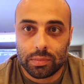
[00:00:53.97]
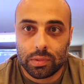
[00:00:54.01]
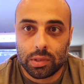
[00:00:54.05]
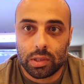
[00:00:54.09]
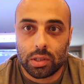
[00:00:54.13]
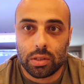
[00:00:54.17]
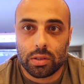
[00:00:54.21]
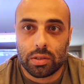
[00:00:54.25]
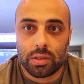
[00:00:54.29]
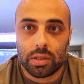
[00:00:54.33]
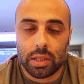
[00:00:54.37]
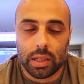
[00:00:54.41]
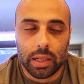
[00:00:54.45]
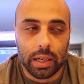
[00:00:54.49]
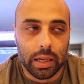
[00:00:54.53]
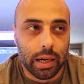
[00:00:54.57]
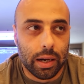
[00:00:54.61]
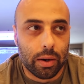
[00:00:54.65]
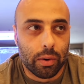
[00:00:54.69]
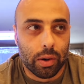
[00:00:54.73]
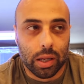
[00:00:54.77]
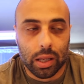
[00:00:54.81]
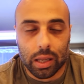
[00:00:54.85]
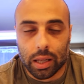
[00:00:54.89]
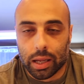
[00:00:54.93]
to see
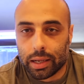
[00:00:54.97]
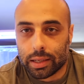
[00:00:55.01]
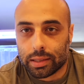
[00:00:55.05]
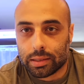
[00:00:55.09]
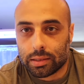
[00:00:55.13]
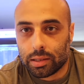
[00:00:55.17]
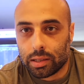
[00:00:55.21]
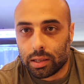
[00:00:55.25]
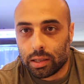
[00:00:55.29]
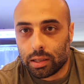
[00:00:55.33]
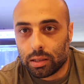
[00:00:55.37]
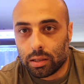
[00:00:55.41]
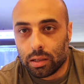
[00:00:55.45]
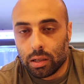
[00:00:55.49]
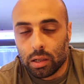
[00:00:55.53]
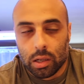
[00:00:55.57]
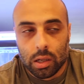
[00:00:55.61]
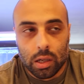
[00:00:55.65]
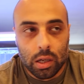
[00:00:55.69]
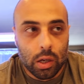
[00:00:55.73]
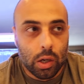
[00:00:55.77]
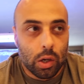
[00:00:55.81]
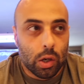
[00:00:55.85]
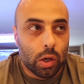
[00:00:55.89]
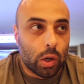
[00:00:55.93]
how I liked it
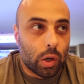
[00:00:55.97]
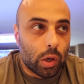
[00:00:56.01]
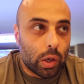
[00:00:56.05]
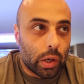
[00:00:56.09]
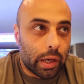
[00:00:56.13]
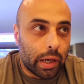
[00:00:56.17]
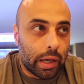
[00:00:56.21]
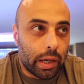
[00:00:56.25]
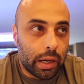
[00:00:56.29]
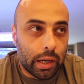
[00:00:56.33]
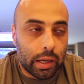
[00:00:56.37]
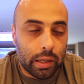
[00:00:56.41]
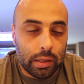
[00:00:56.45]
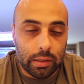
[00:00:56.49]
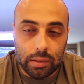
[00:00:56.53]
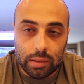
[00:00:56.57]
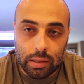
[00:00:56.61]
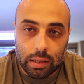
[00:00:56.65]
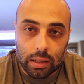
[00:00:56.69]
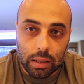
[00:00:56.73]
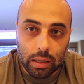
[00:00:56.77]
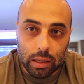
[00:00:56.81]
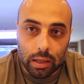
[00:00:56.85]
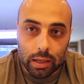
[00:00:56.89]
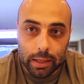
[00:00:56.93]
and
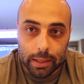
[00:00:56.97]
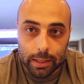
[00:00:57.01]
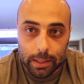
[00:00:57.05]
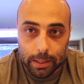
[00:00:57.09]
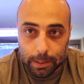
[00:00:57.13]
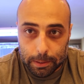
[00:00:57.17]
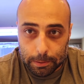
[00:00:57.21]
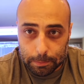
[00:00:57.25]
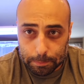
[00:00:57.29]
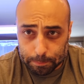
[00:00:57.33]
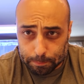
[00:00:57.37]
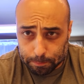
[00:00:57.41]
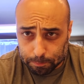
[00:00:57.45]
didn't like it.